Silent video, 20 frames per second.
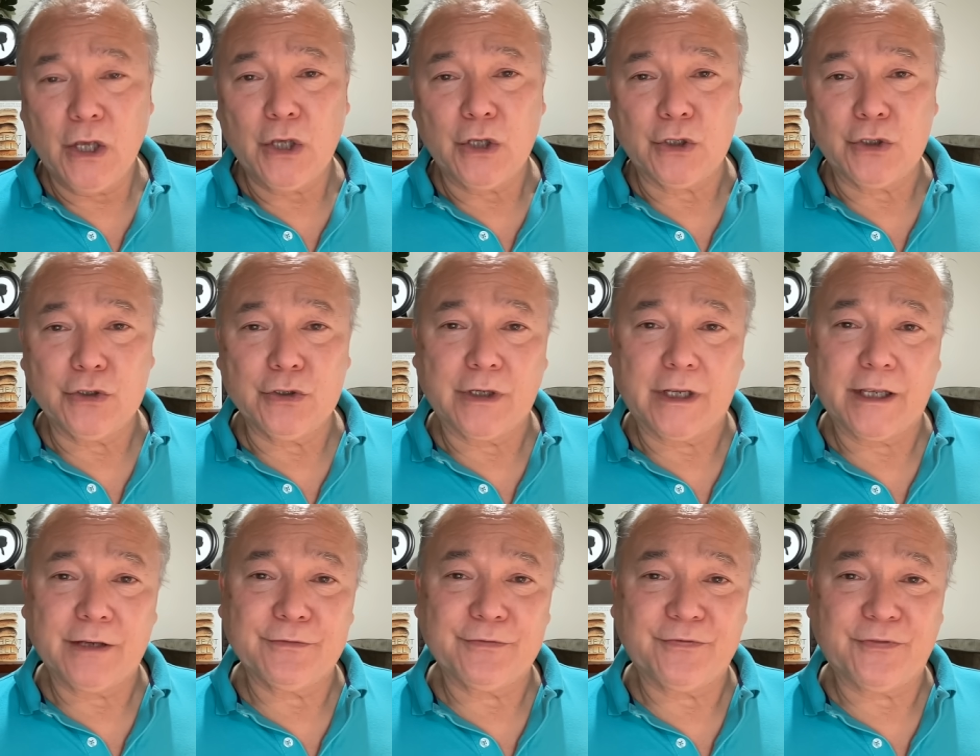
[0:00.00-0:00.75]
You
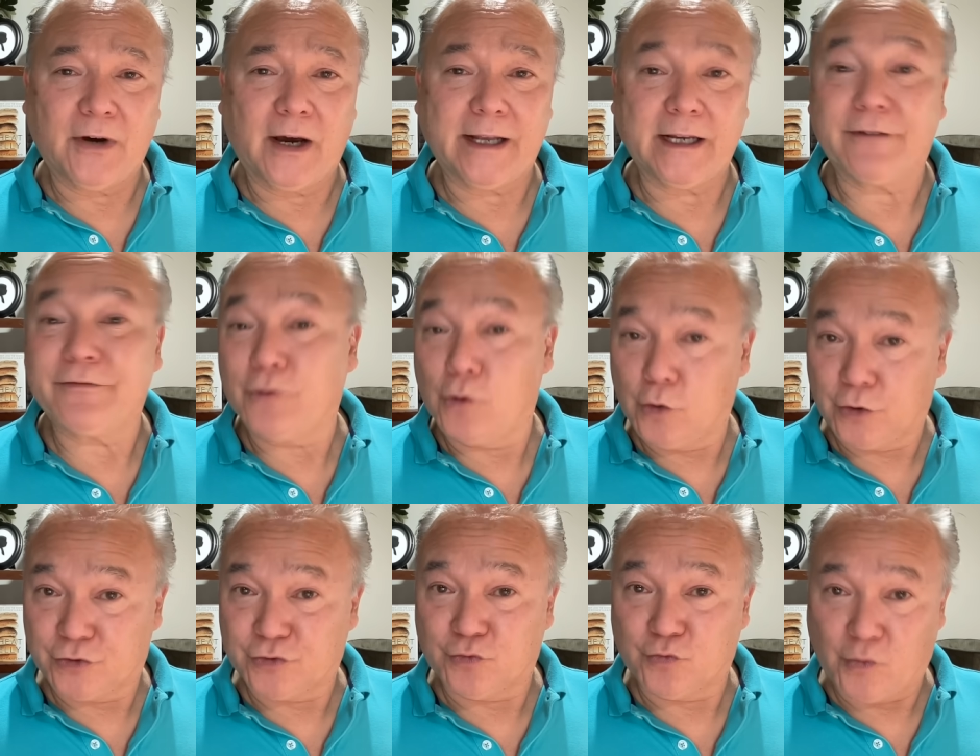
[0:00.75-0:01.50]
can find, of
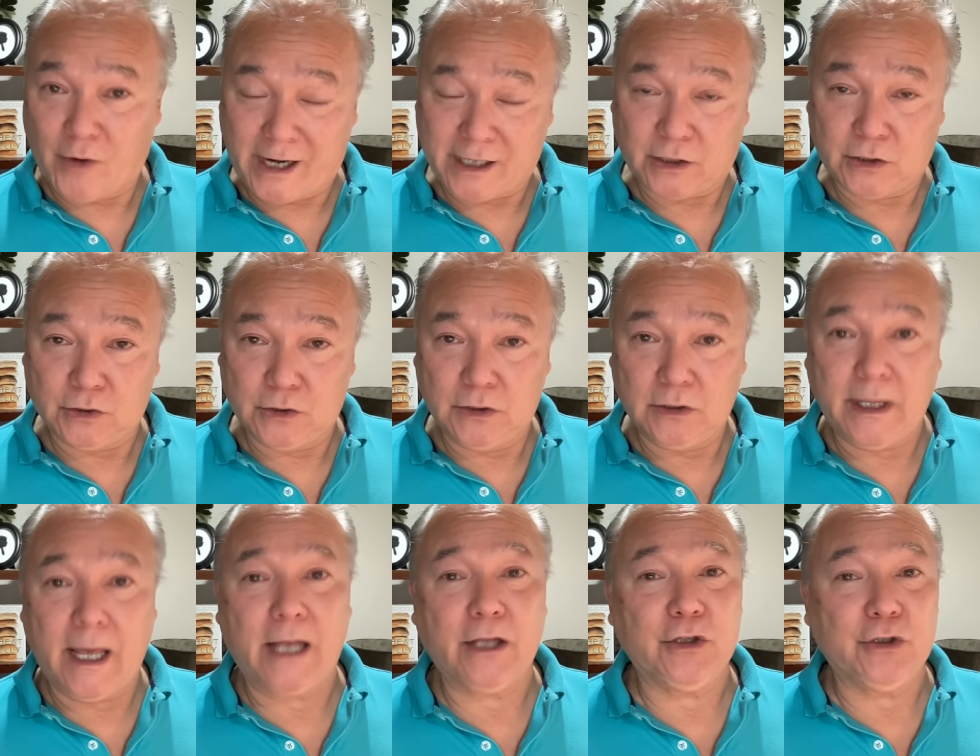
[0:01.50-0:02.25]
course, rectal
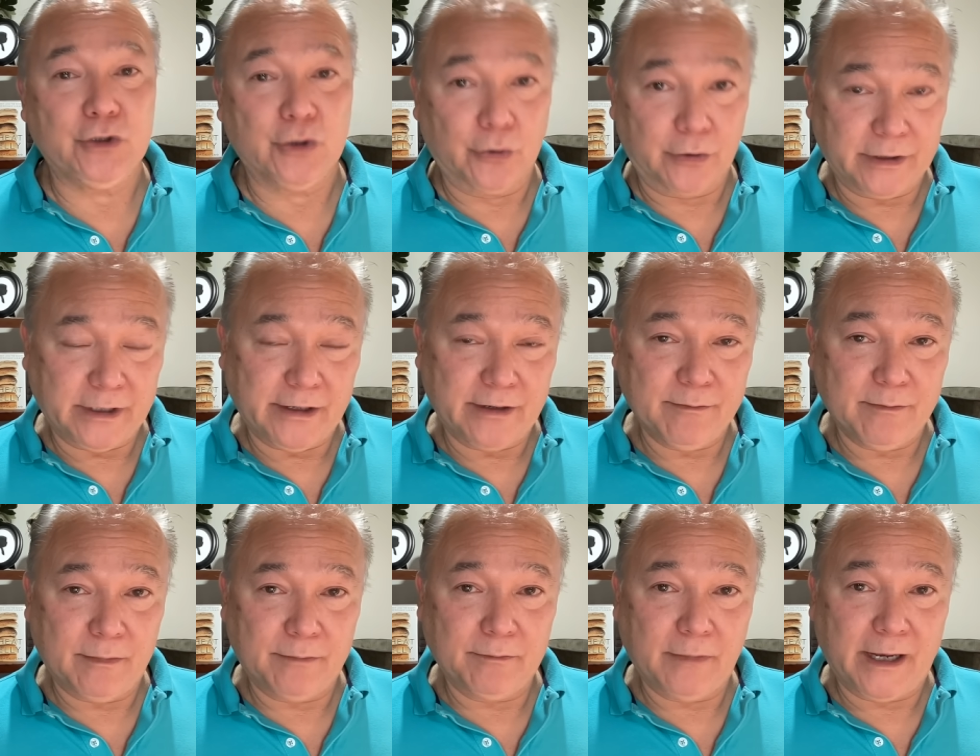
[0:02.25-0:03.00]
and urinary
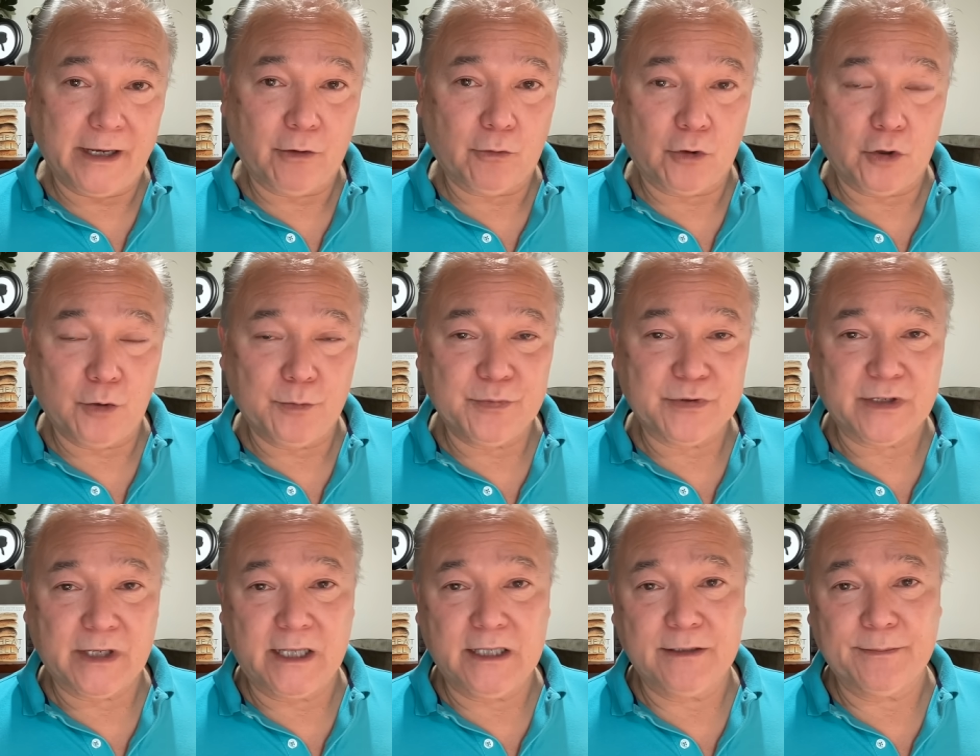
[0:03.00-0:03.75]
microbes
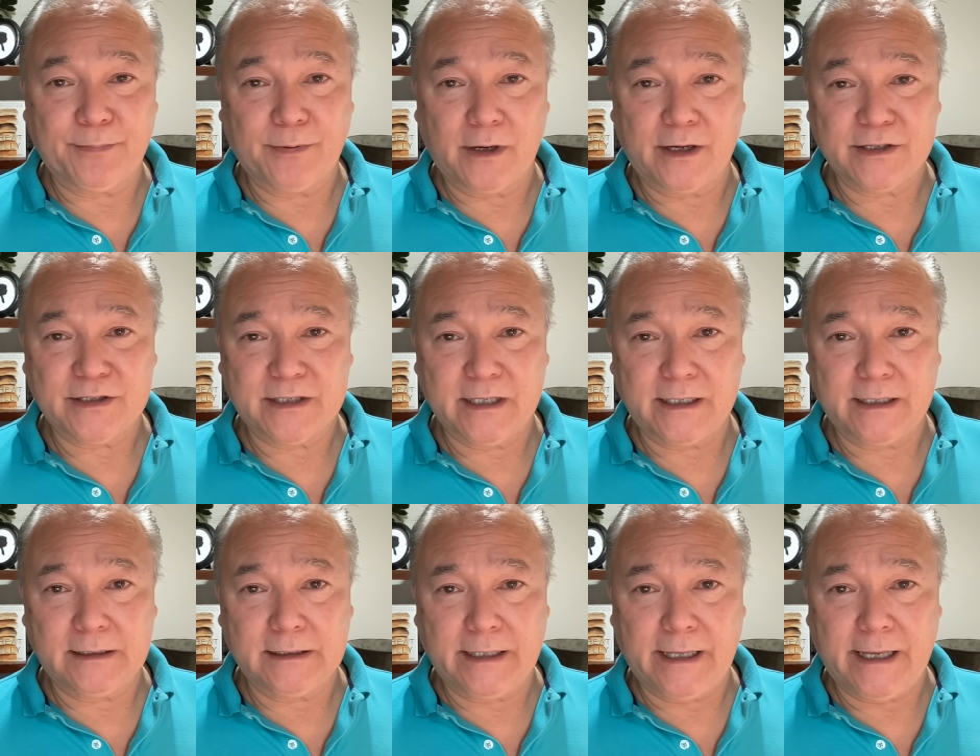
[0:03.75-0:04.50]
in the prostate
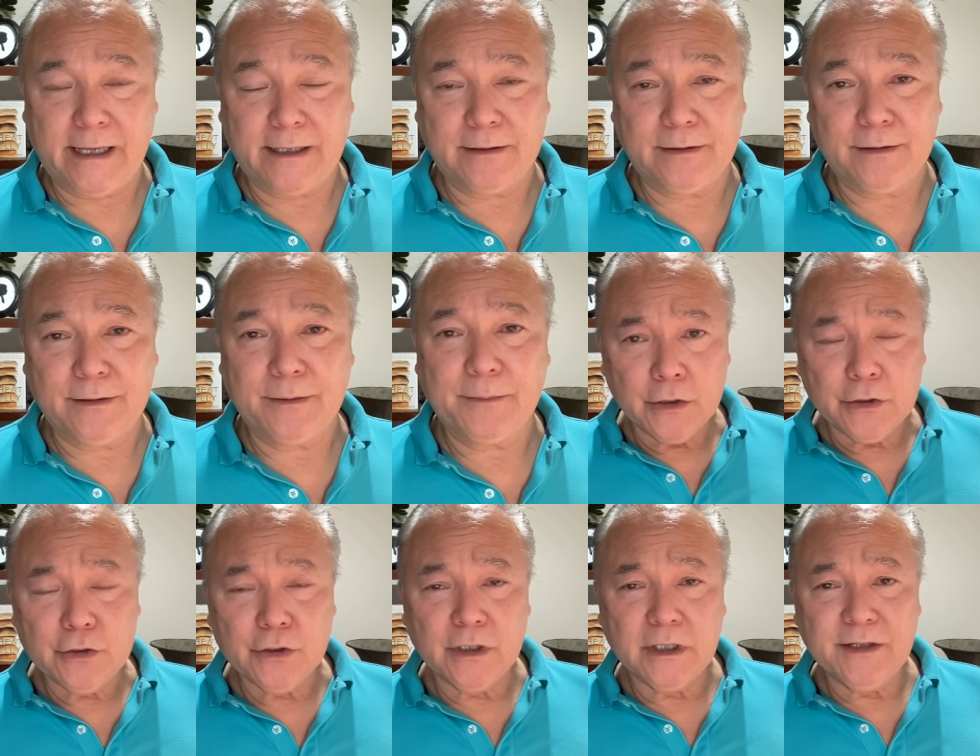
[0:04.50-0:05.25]
gland.
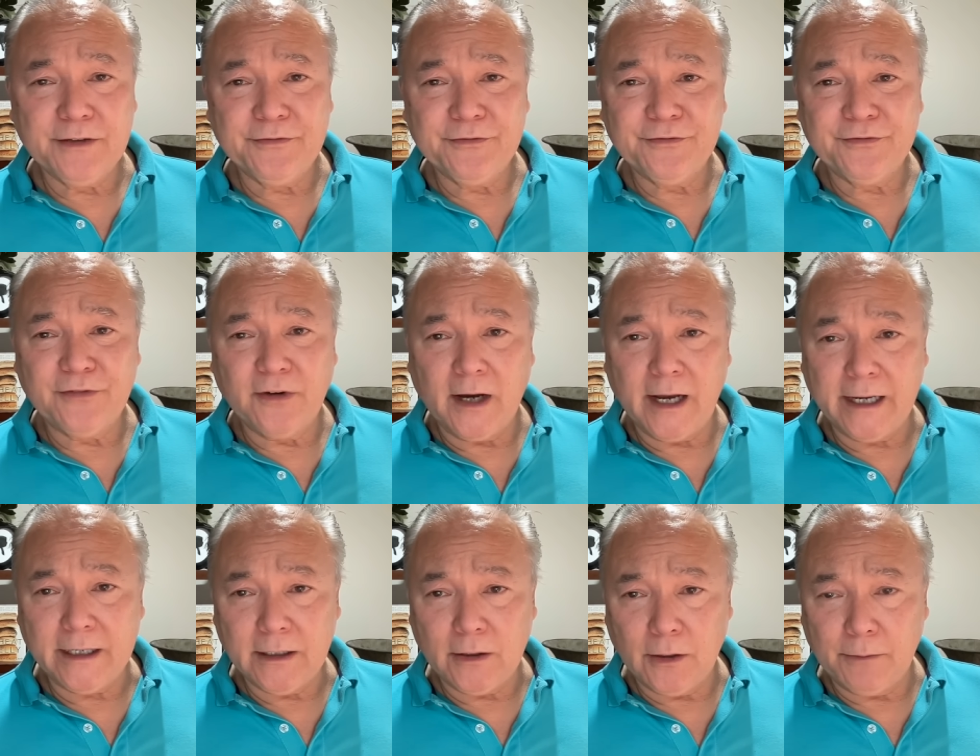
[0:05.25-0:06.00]
You can even
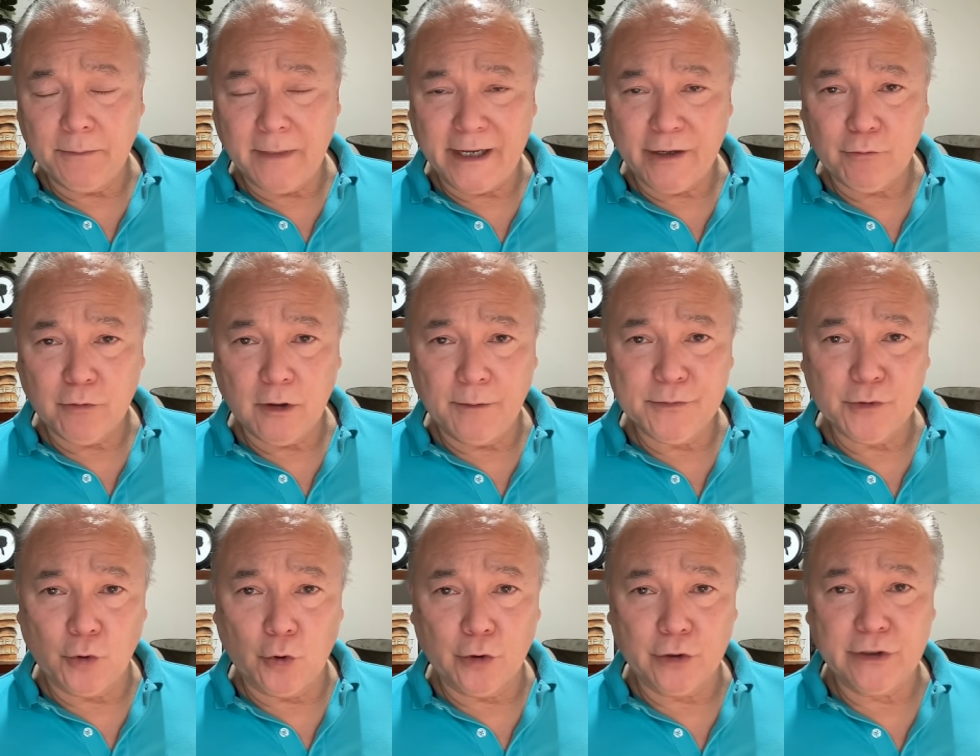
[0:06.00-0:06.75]
find microbes
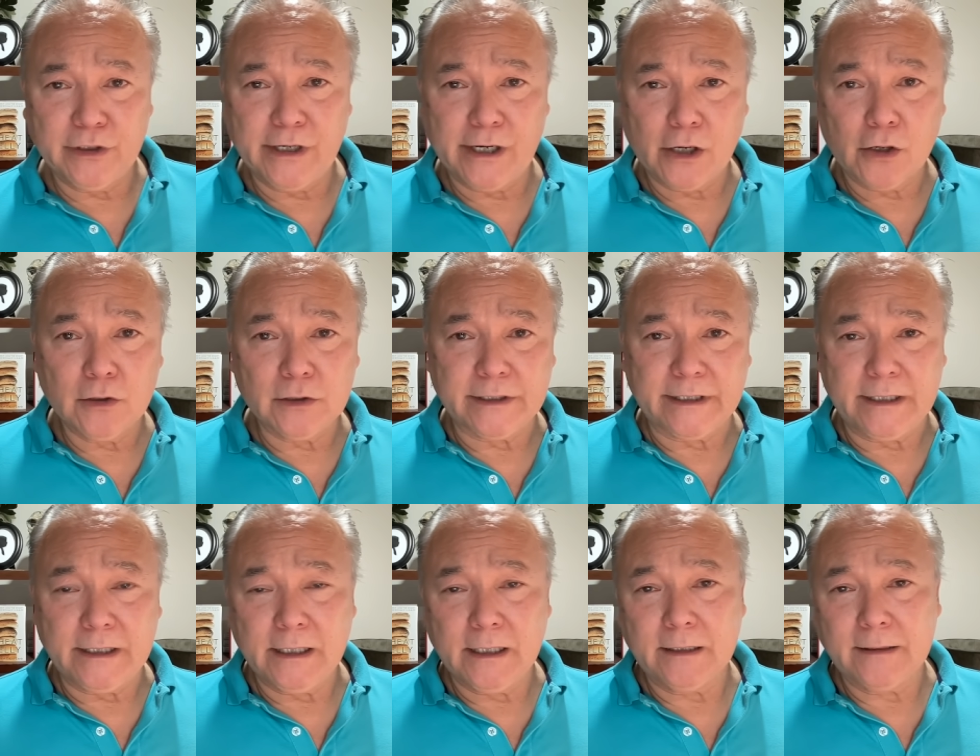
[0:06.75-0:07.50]

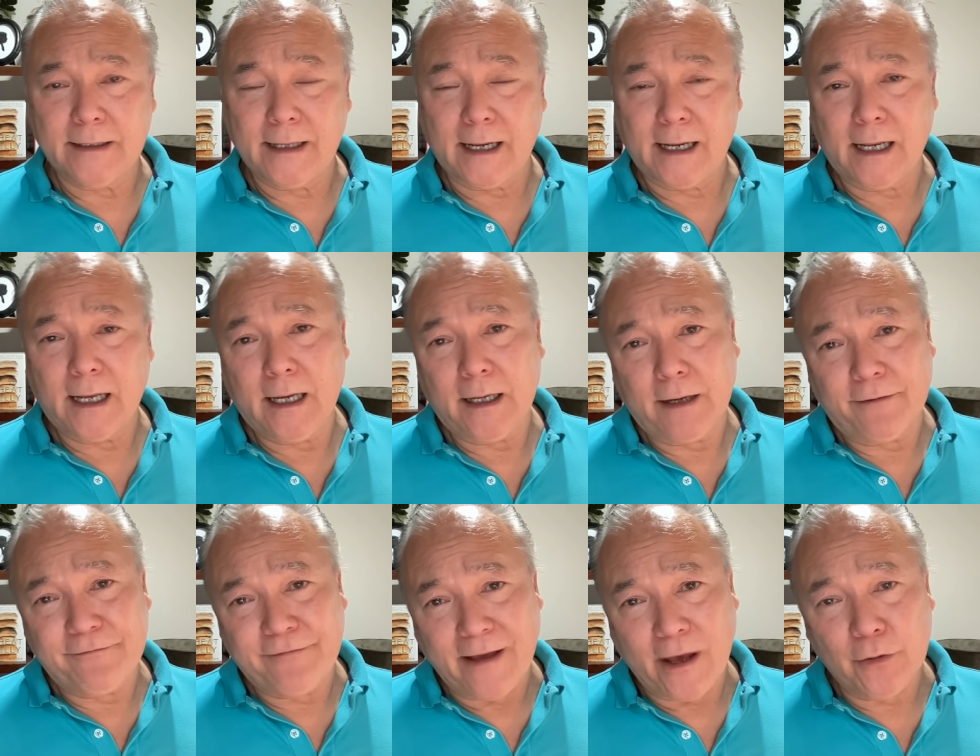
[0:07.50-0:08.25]
ordinarily
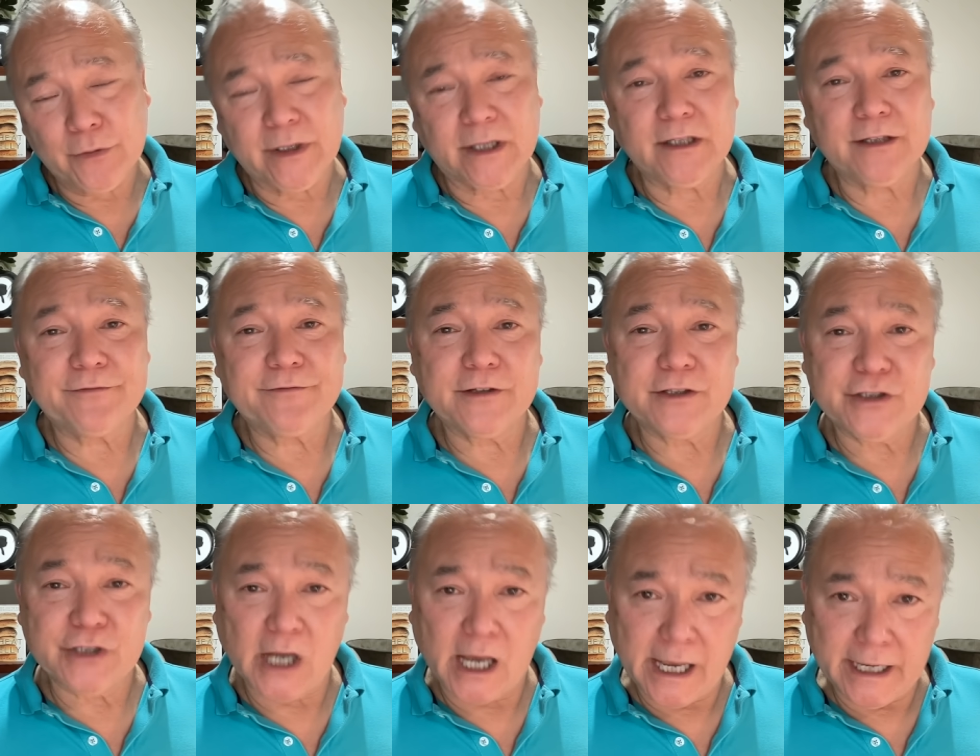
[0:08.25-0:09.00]
found in the
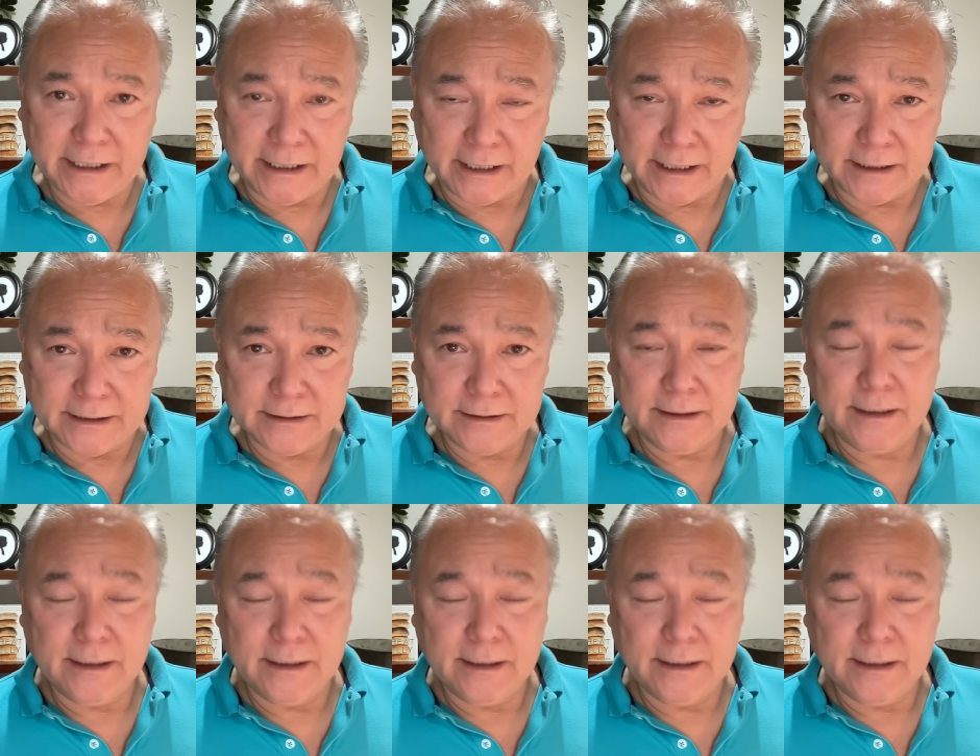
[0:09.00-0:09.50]
vagina